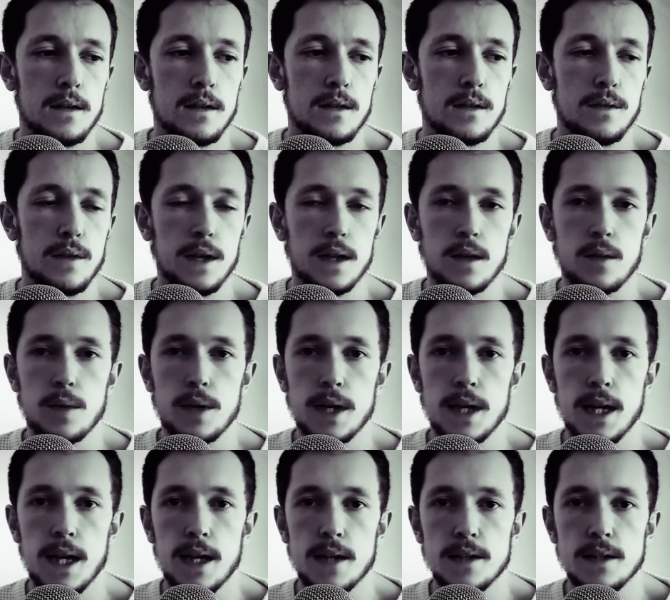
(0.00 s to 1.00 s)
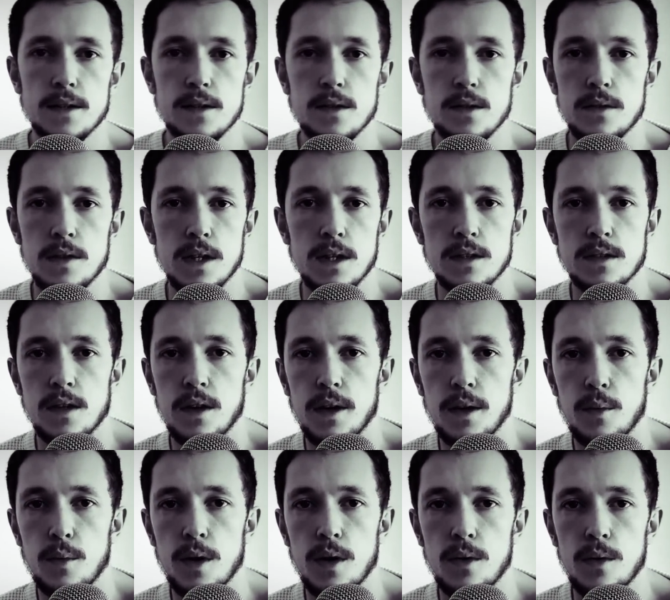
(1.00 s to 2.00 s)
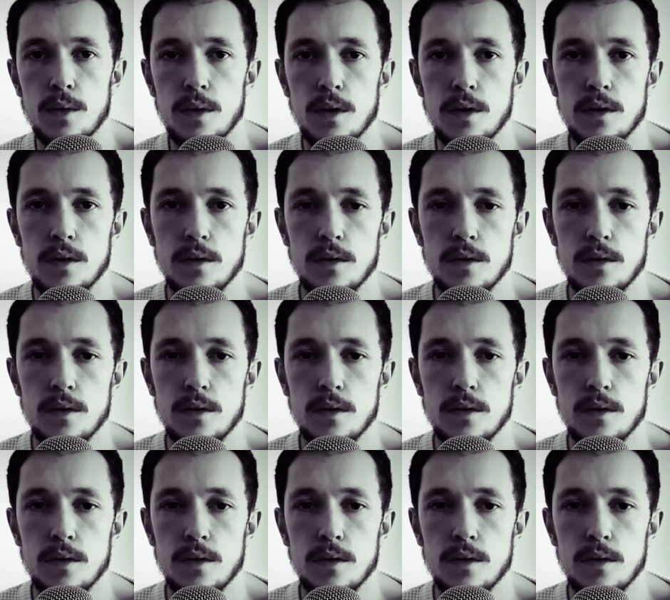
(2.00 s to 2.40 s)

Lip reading: The fact that we're connected to the entire world